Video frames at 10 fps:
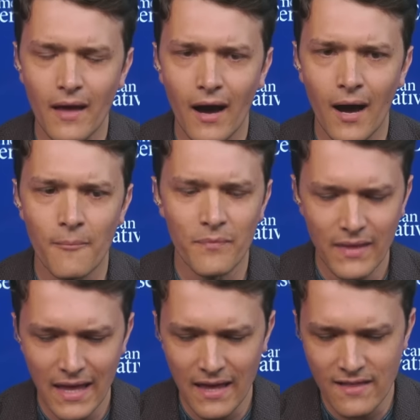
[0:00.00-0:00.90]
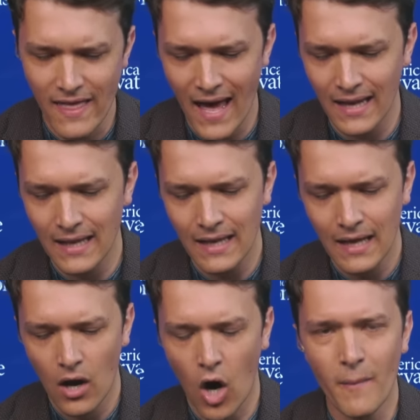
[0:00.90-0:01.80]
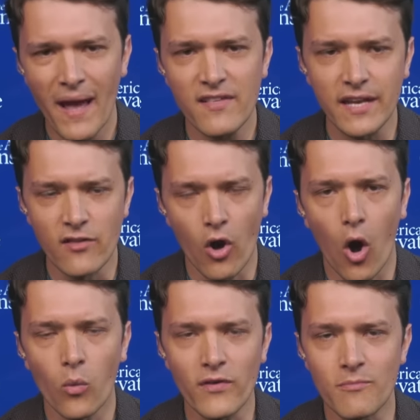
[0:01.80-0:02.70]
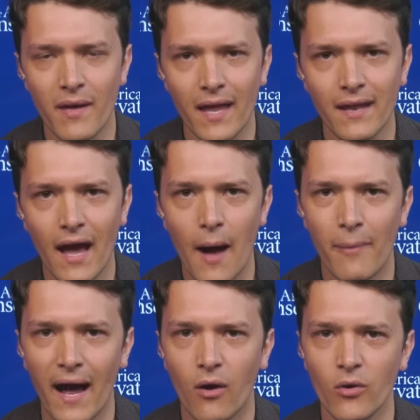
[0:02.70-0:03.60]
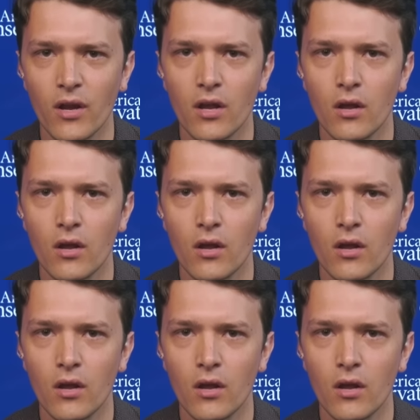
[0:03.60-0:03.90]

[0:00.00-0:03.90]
um, is that our magazine has always been about